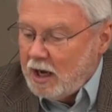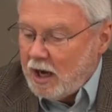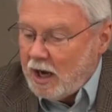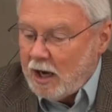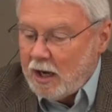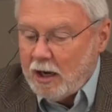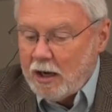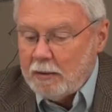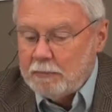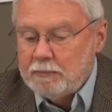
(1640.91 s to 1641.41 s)

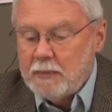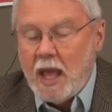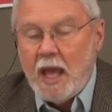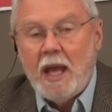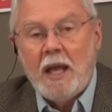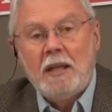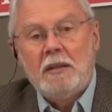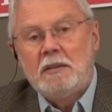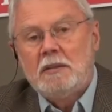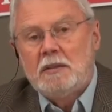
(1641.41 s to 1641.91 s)

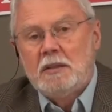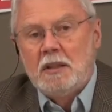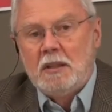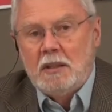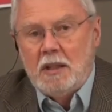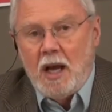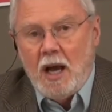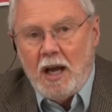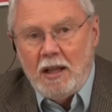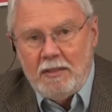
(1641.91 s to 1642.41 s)
And
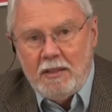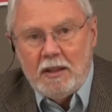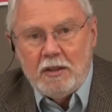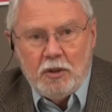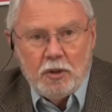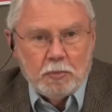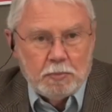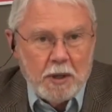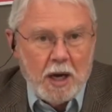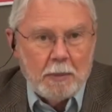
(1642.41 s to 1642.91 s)
I think
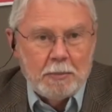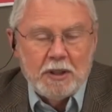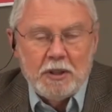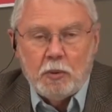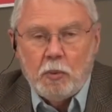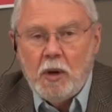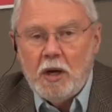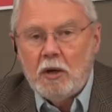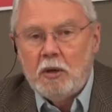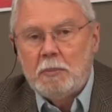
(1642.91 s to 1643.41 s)
you're probably
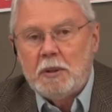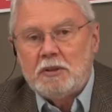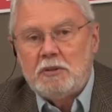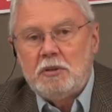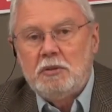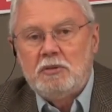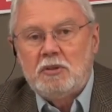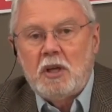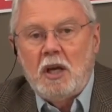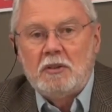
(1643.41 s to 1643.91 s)
aware, but
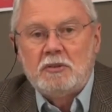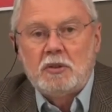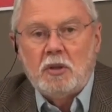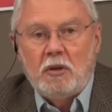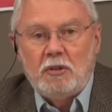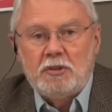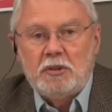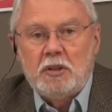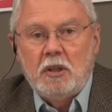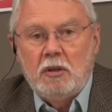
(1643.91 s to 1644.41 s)
Tucson's
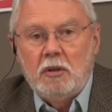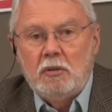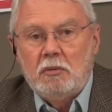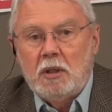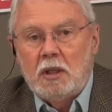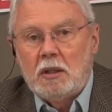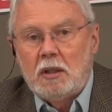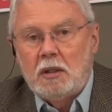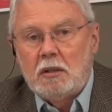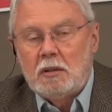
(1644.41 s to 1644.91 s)

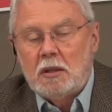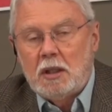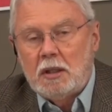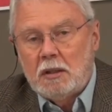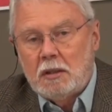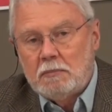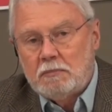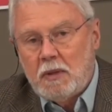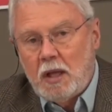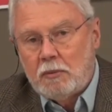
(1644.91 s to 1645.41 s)

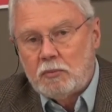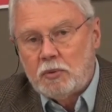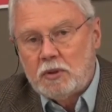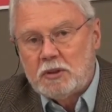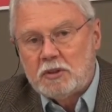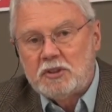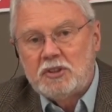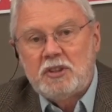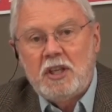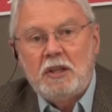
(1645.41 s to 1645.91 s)
also a
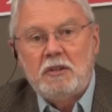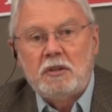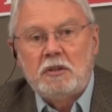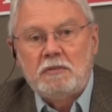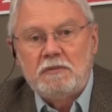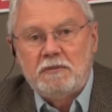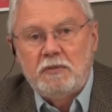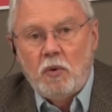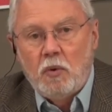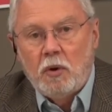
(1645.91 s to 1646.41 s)
real center
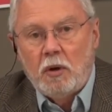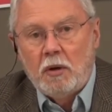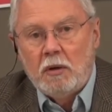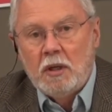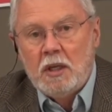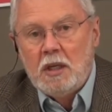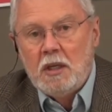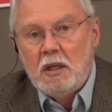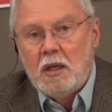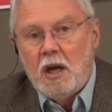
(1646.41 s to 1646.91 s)
for